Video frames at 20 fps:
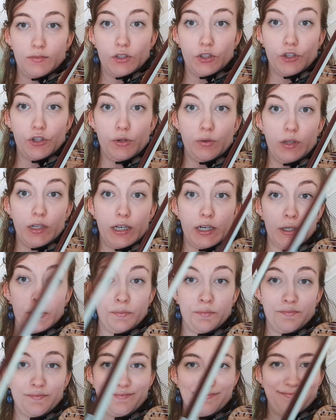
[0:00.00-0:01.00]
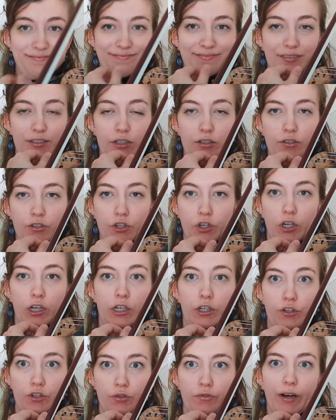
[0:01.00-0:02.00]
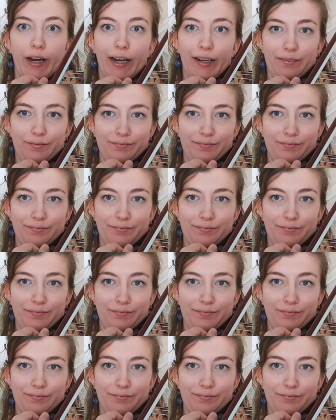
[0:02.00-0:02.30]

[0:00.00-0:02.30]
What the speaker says: Too low. Turn to the right.